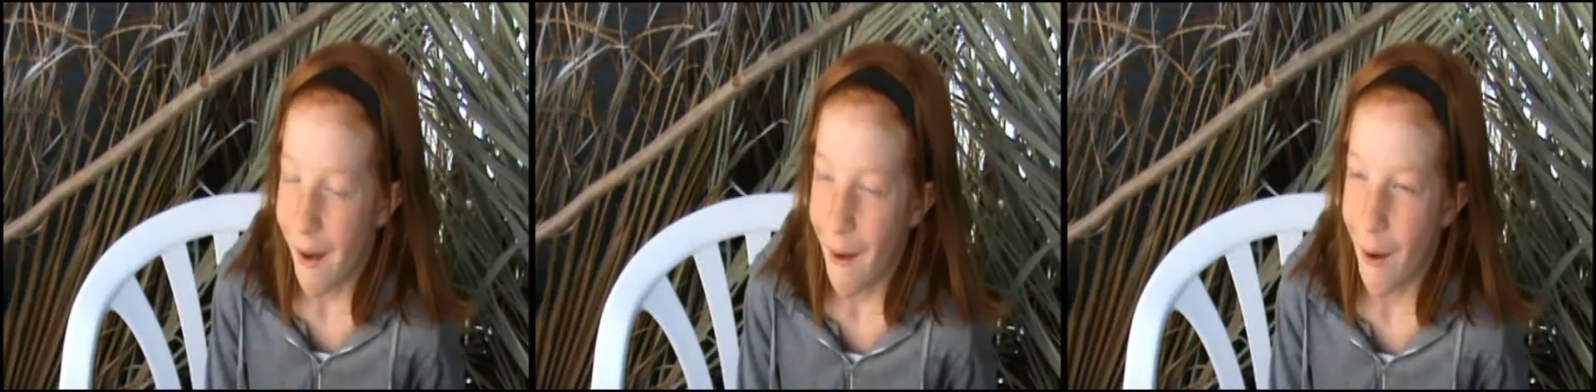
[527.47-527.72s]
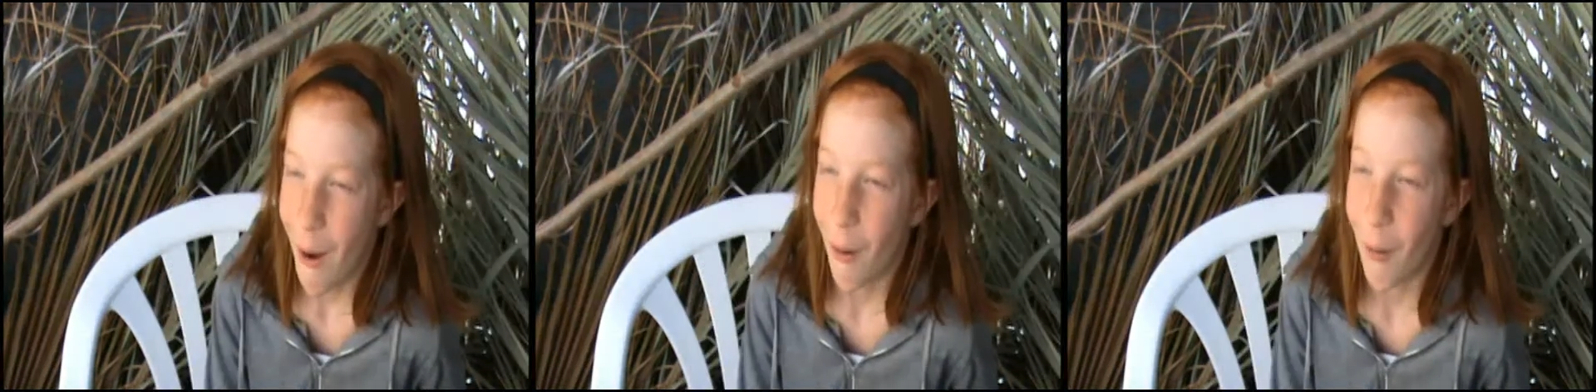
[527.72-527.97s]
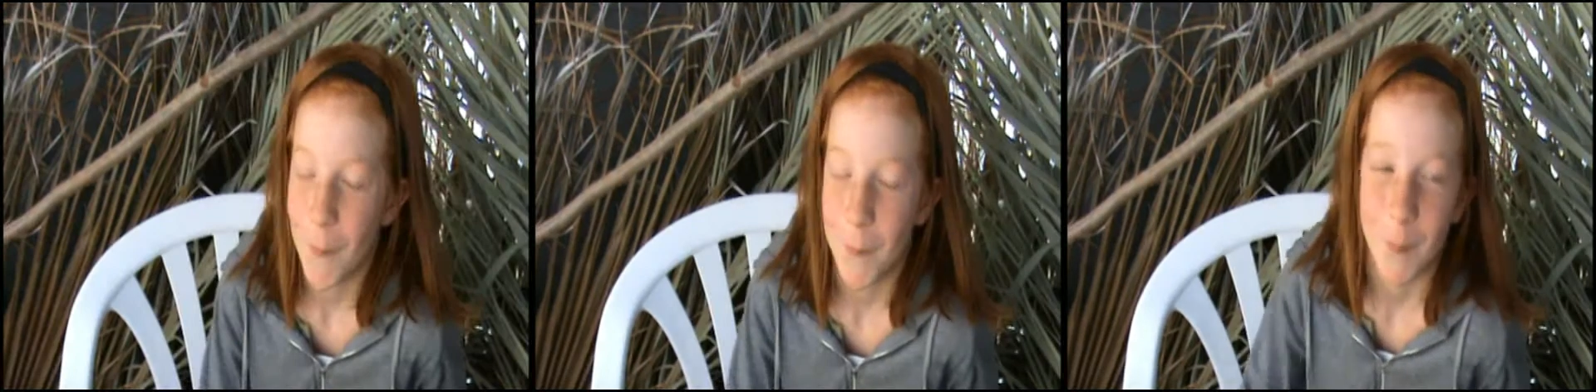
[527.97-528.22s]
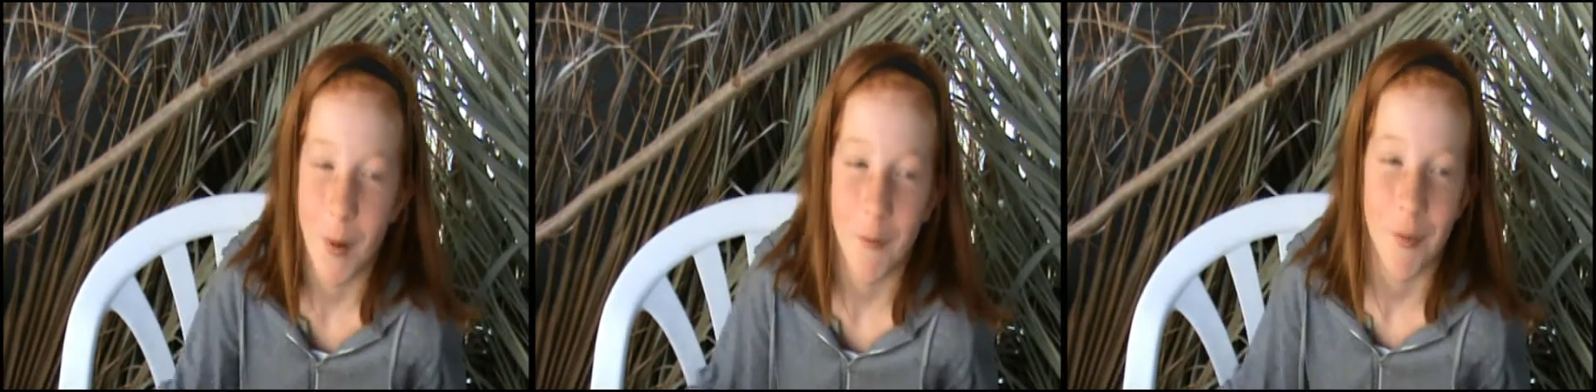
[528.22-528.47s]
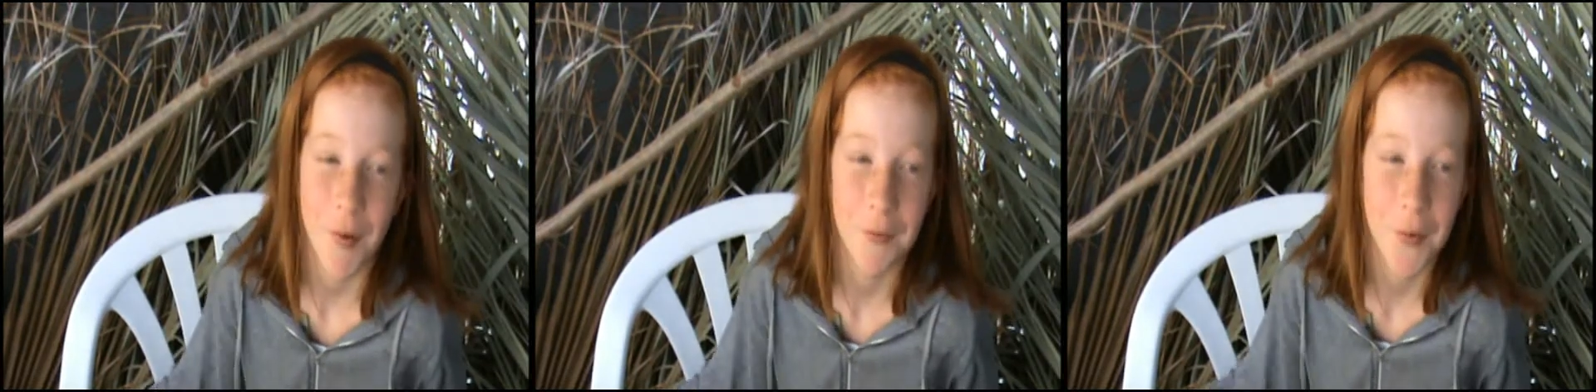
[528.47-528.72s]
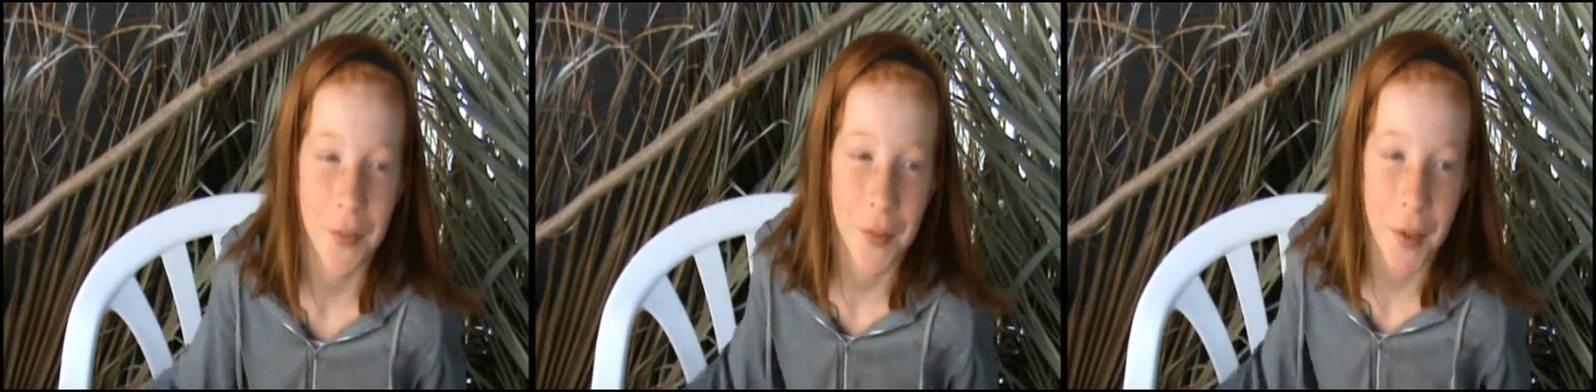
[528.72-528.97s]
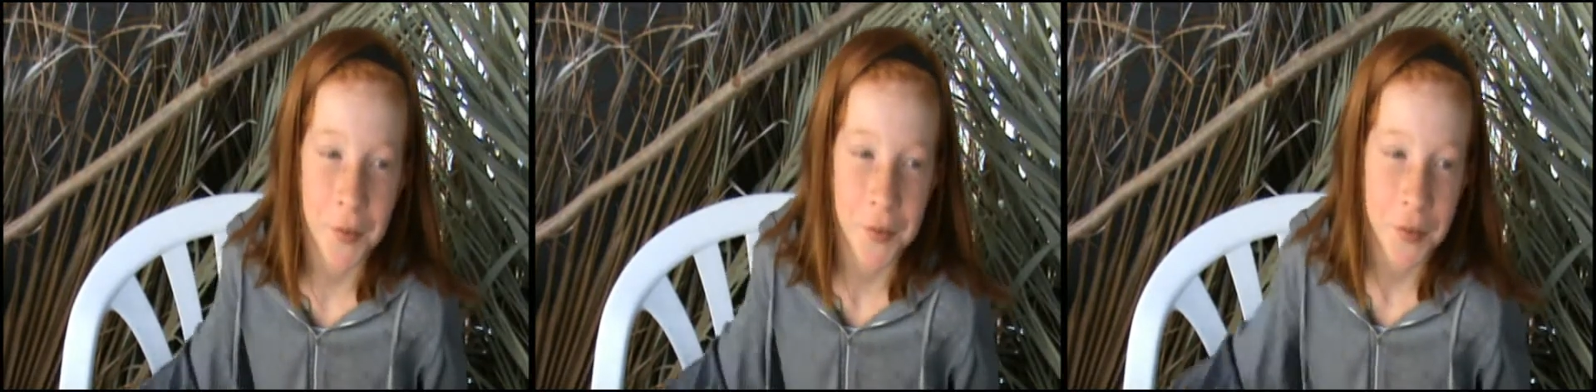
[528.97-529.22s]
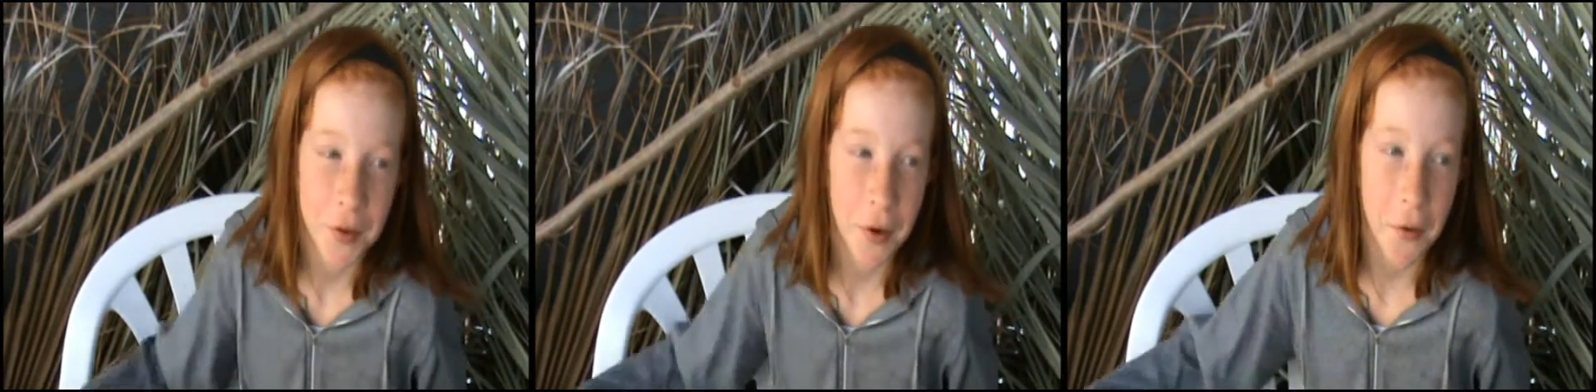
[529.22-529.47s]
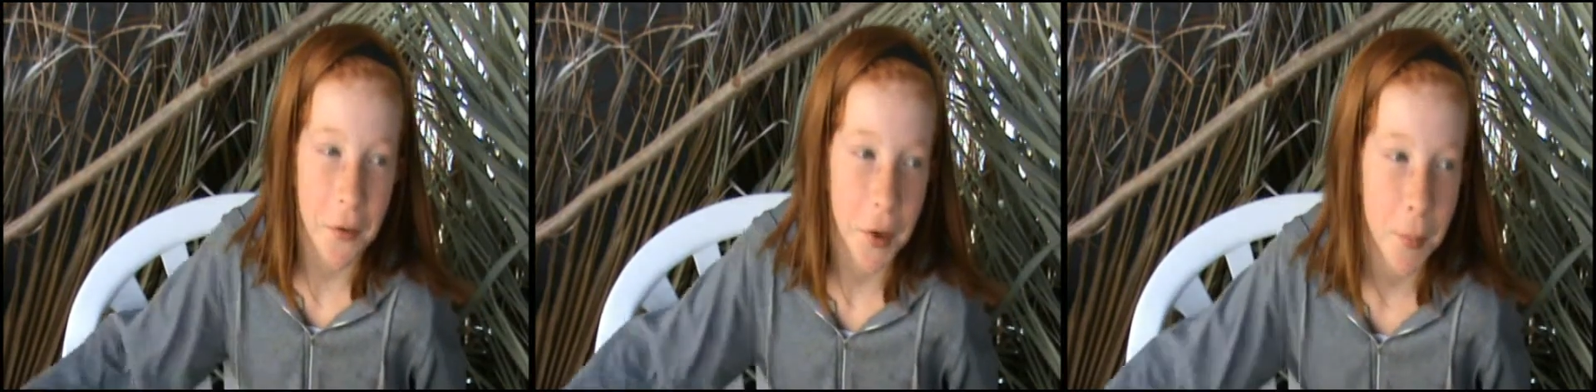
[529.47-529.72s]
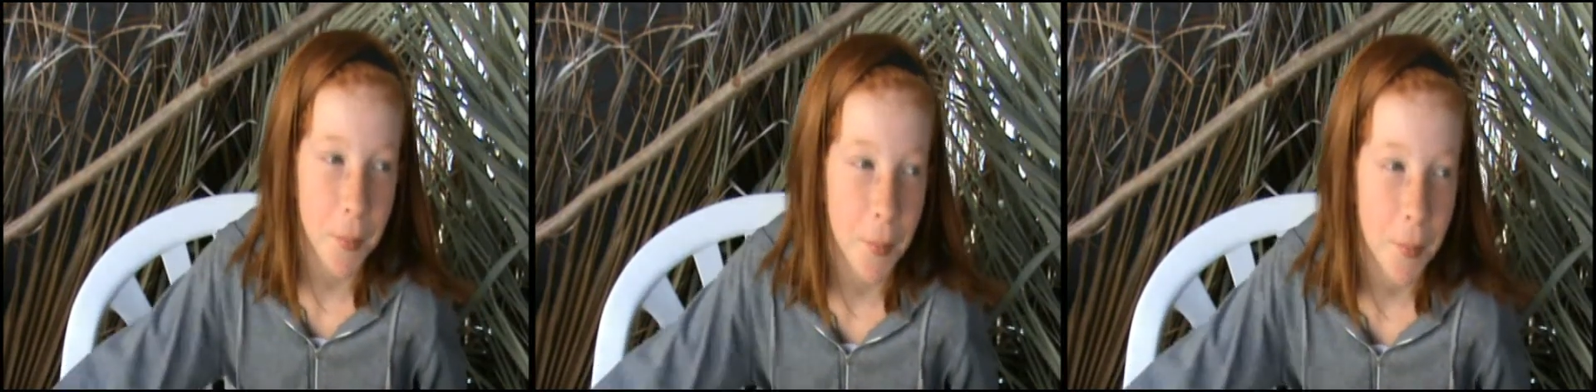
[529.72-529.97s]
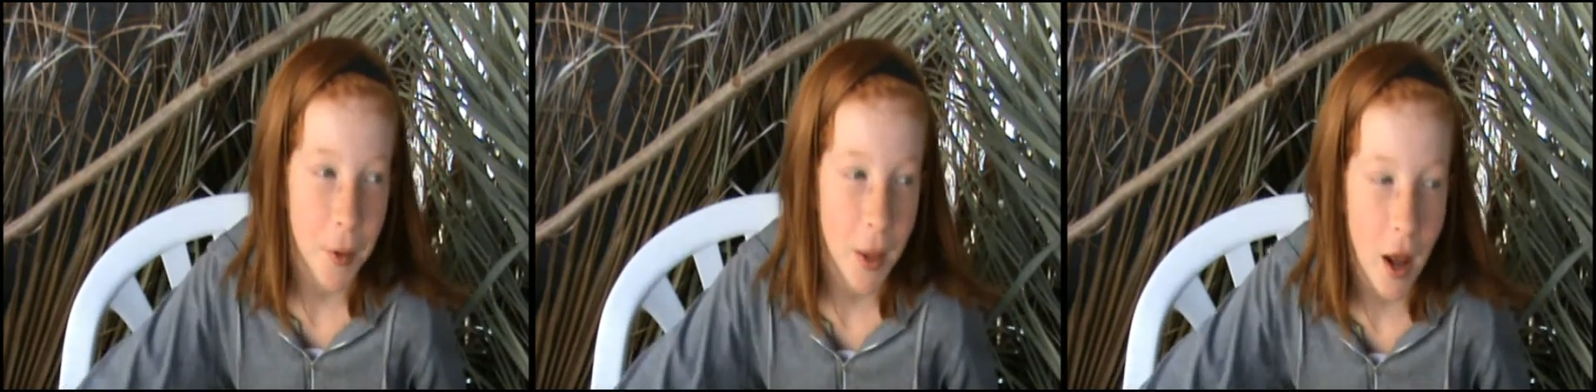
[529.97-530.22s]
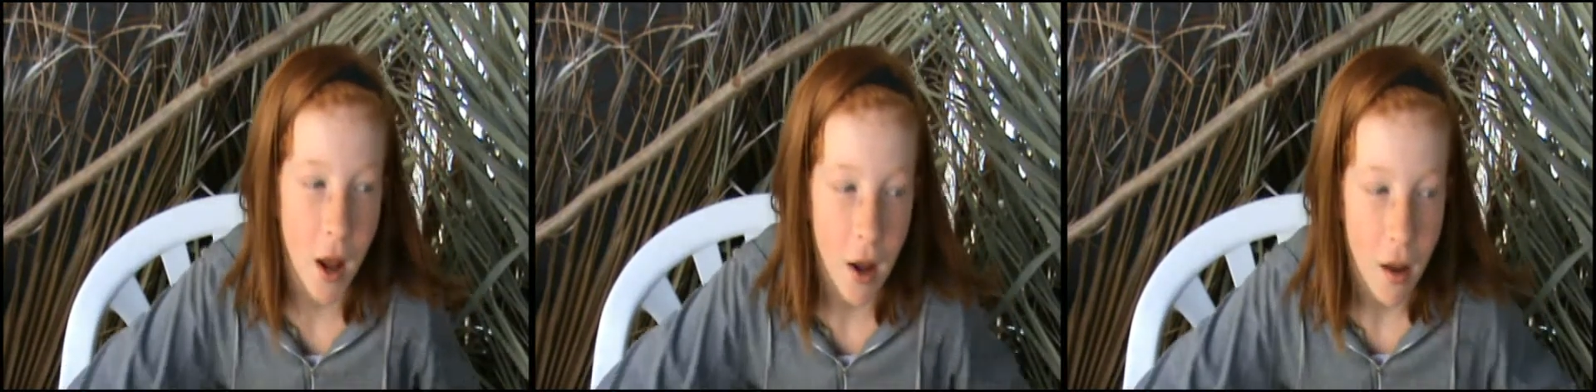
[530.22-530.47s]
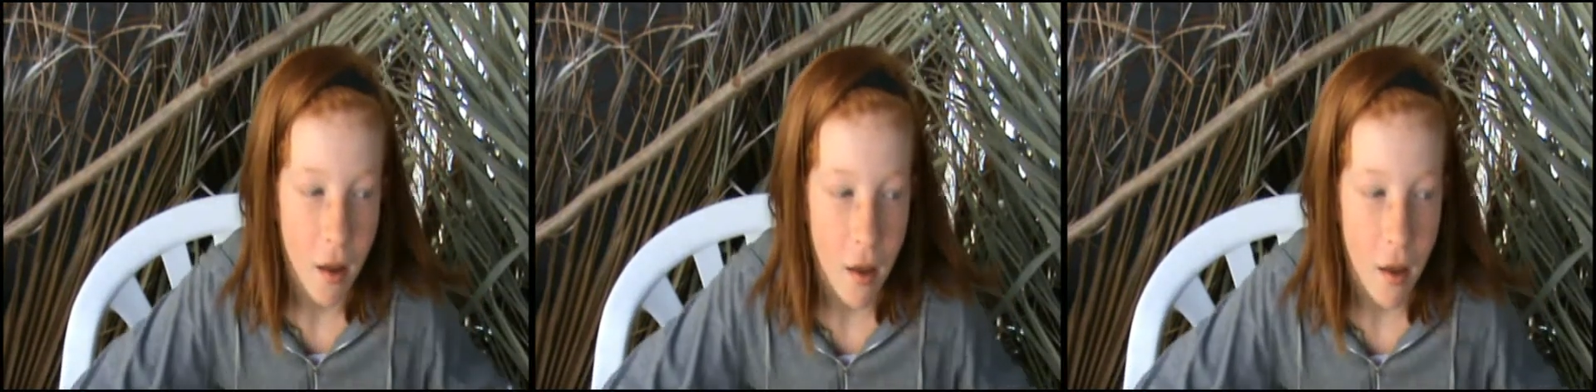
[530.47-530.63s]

Um, my favorite things here in Namibia